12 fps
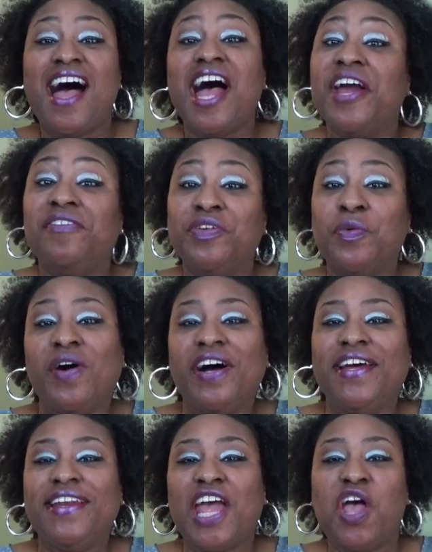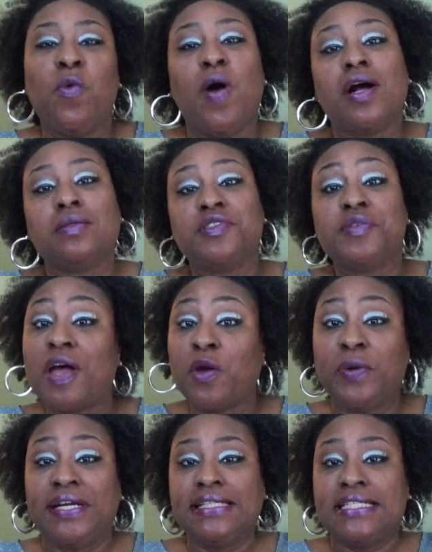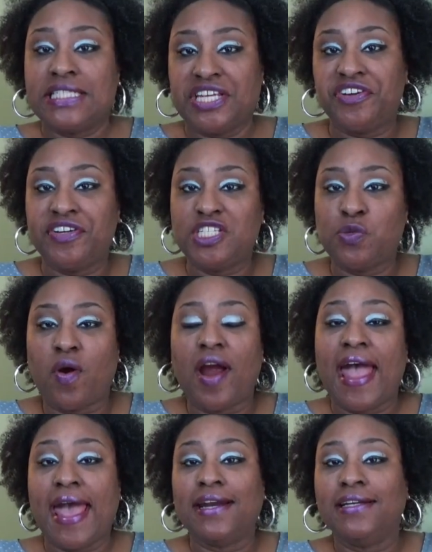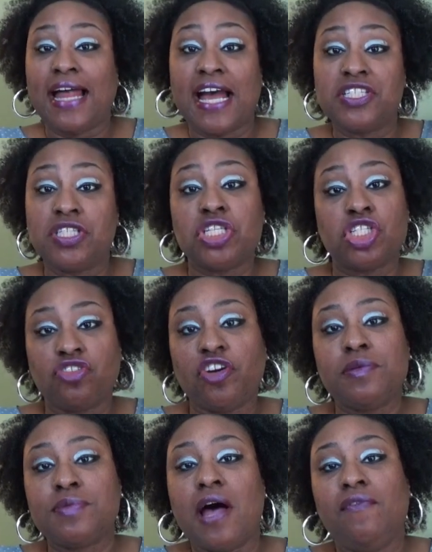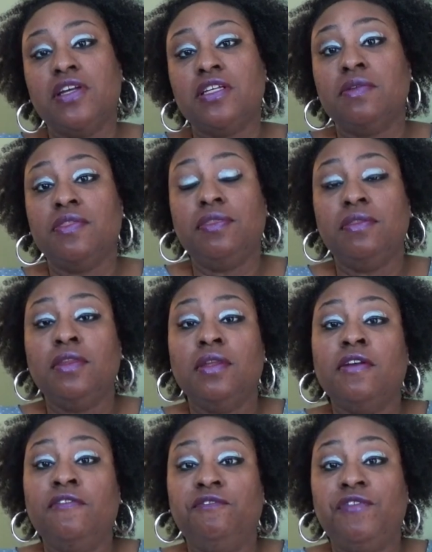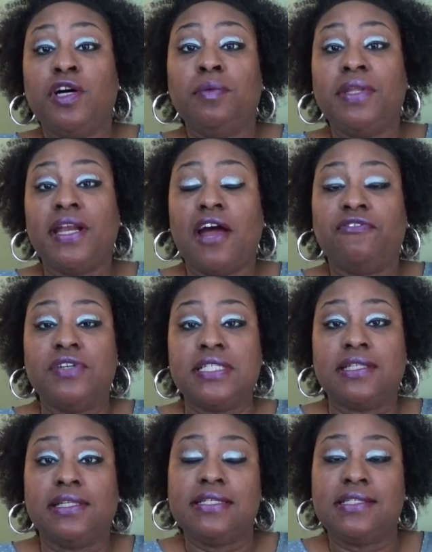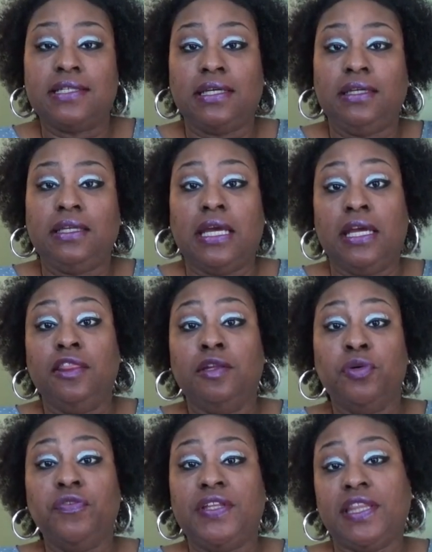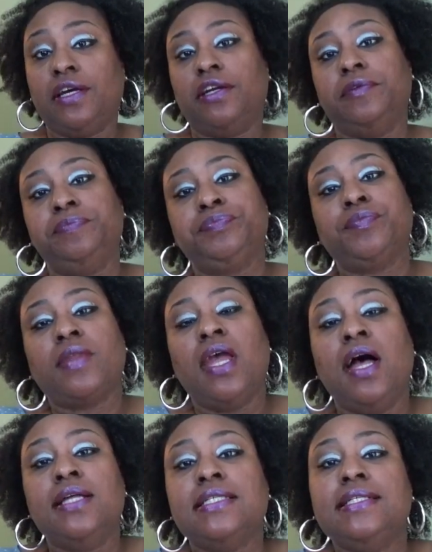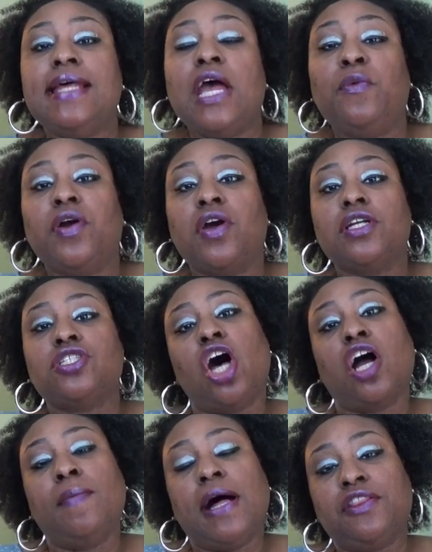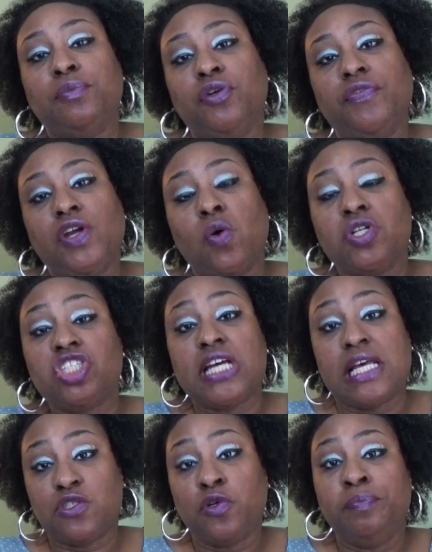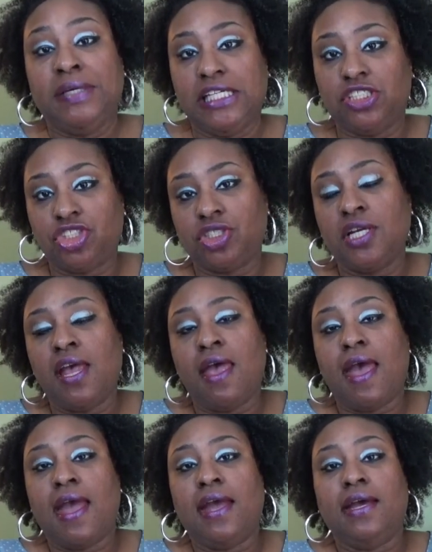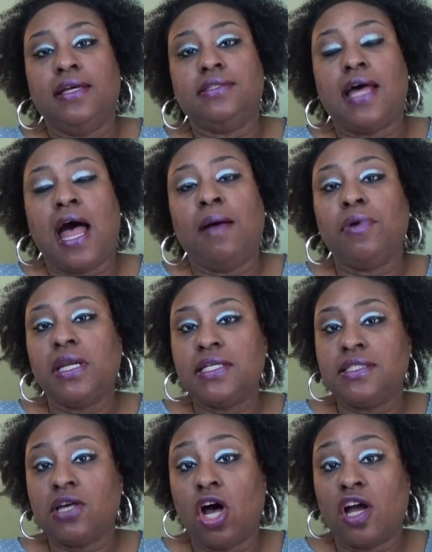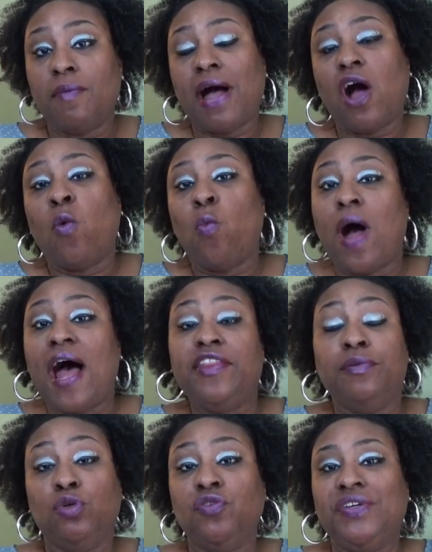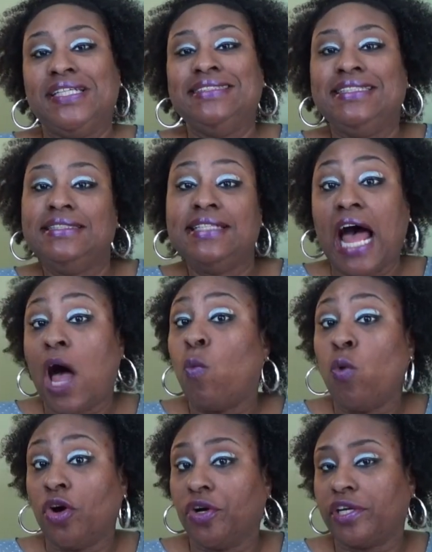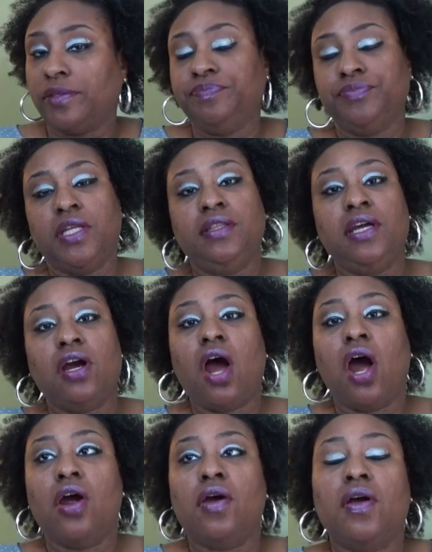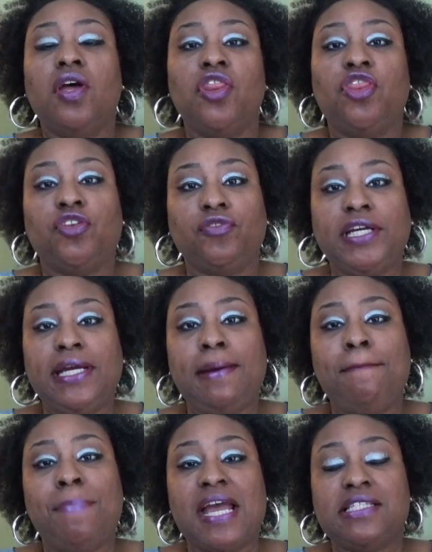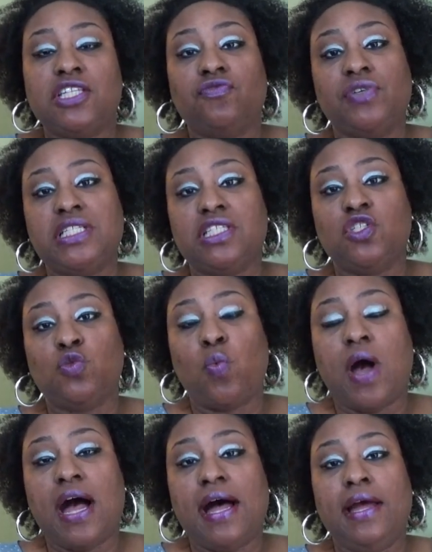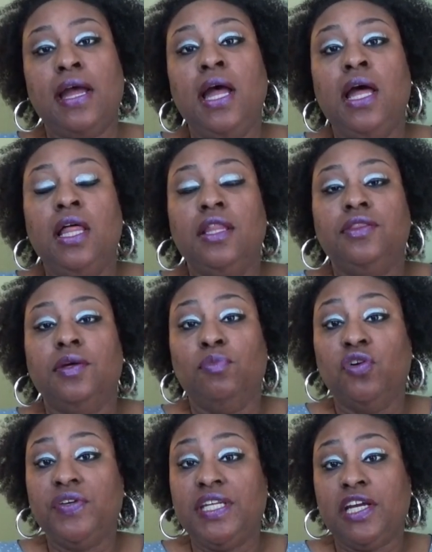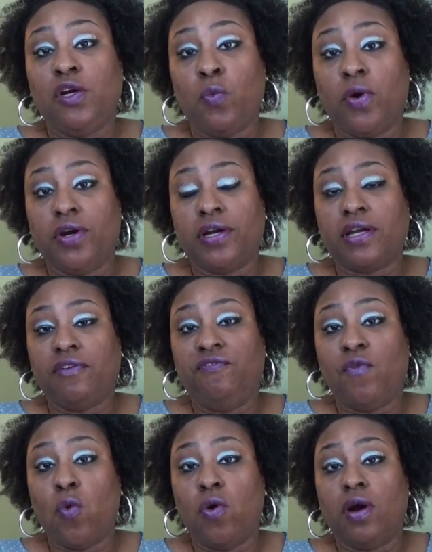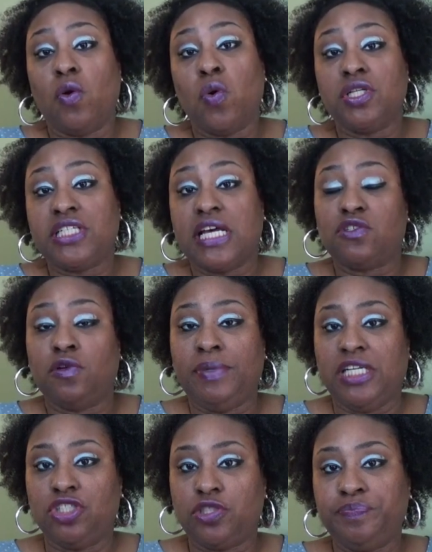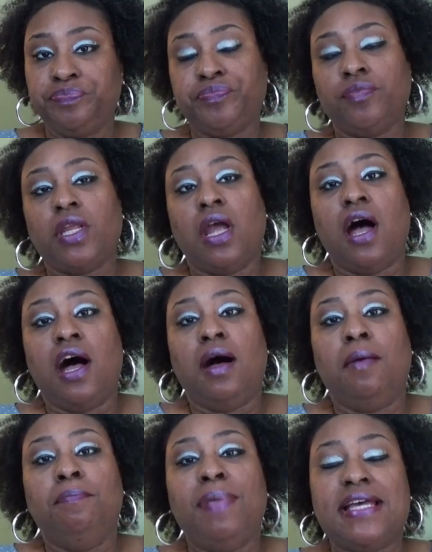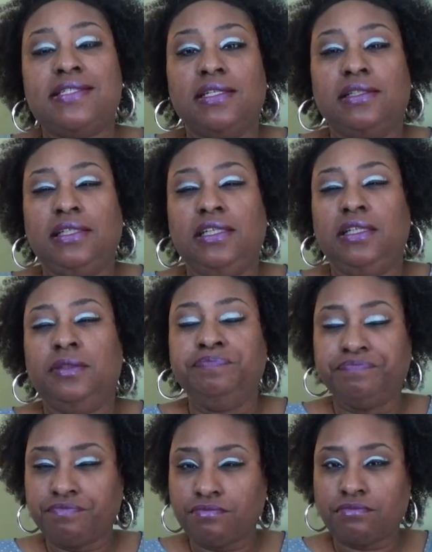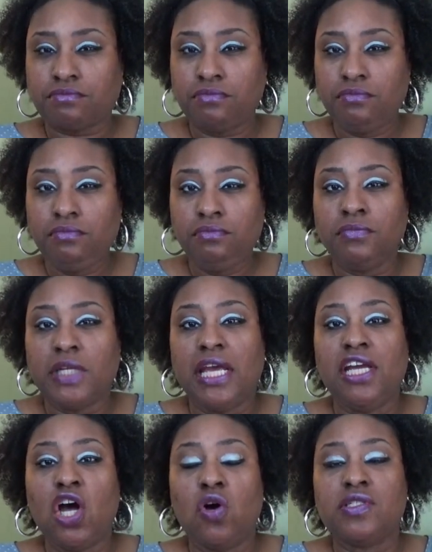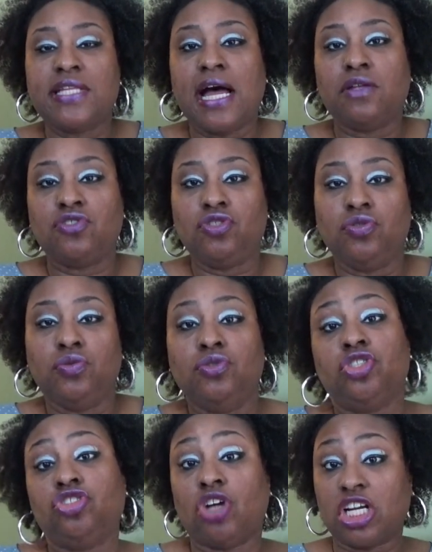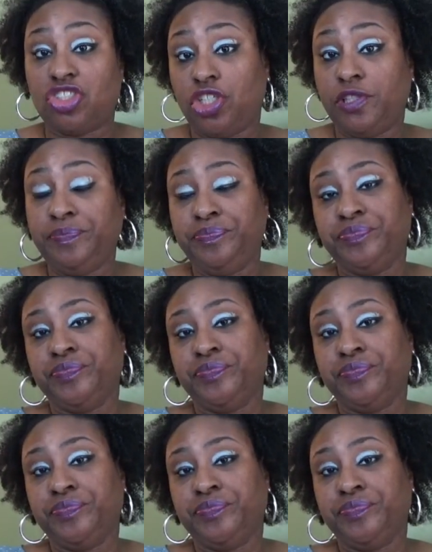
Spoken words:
Hi everyone, and welcome to my weekly series where I analyze the script of a film that I've recently seen in the movie theater. Today we're going to talk about the movie on Chesil Beach, and I'm going to talk about why the movie did not work. There are three basic reasons why the movie didn't work for On Chesil Beach. Basically, it goes down to structure.